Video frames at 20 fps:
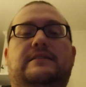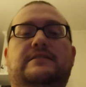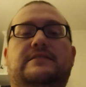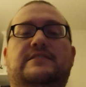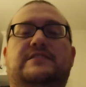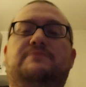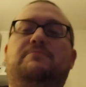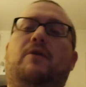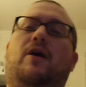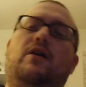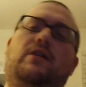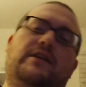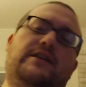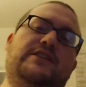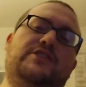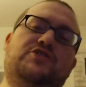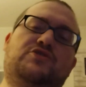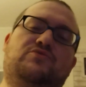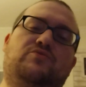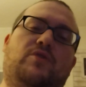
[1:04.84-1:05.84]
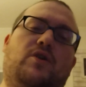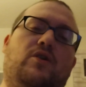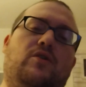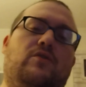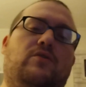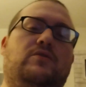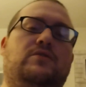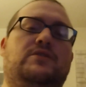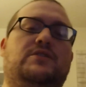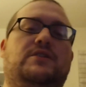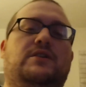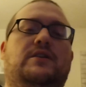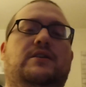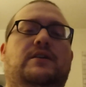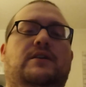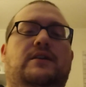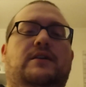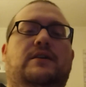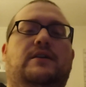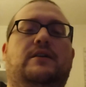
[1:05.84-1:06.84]
small-ish role.
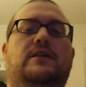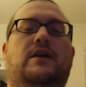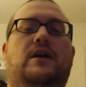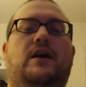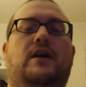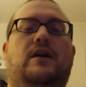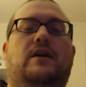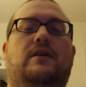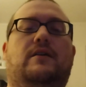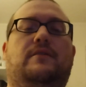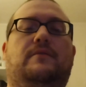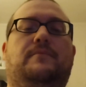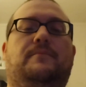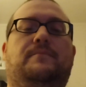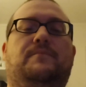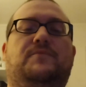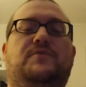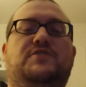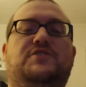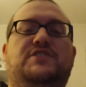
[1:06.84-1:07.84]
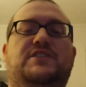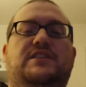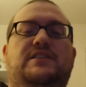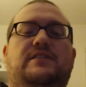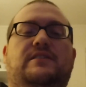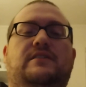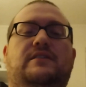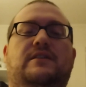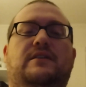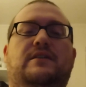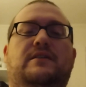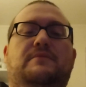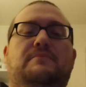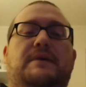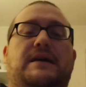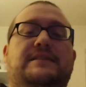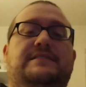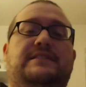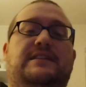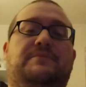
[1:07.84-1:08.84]
She
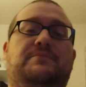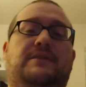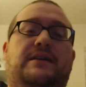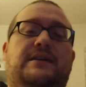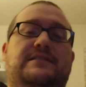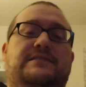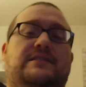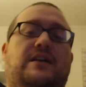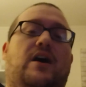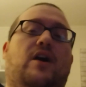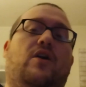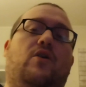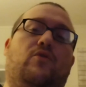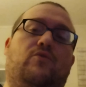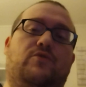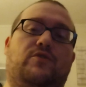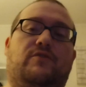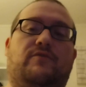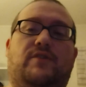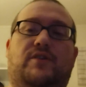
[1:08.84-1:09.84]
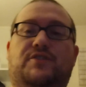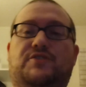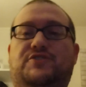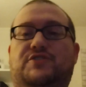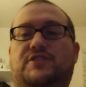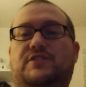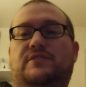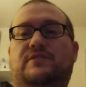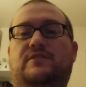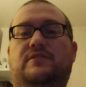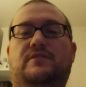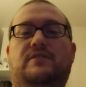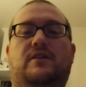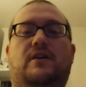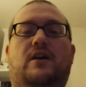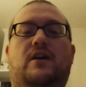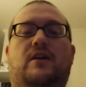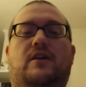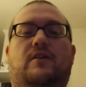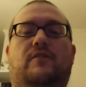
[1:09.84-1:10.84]
basically plays the older version
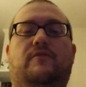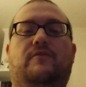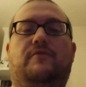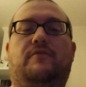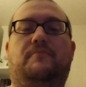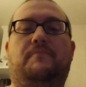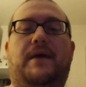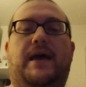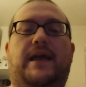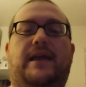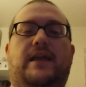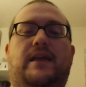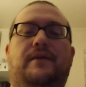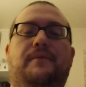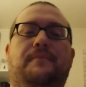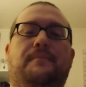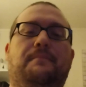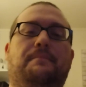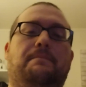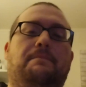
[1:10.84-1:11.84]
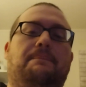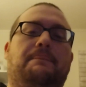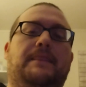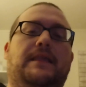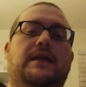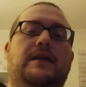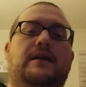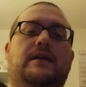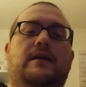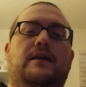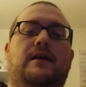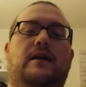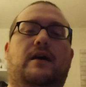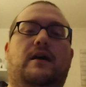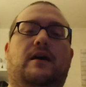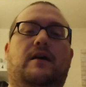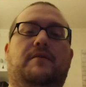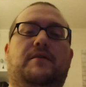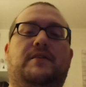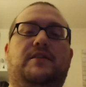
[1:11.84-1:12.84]
of Maggie.
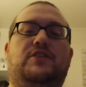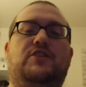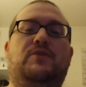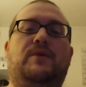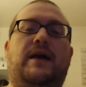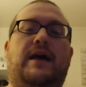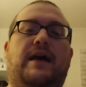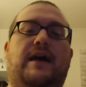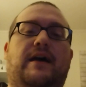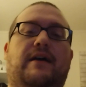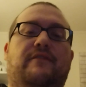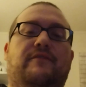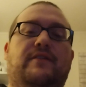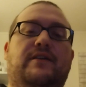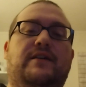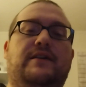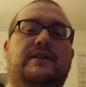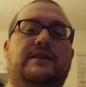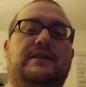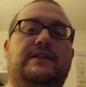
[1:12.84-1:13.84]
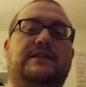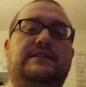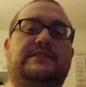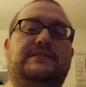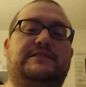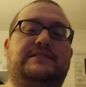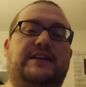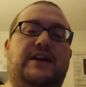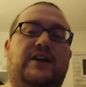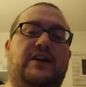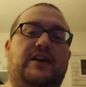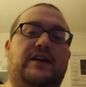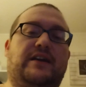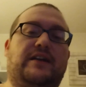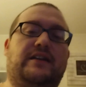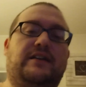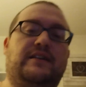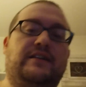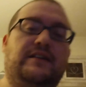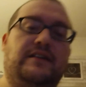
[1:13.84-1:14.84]
And then you have
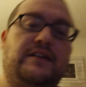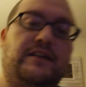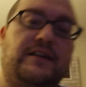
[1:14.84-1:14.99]
Derek.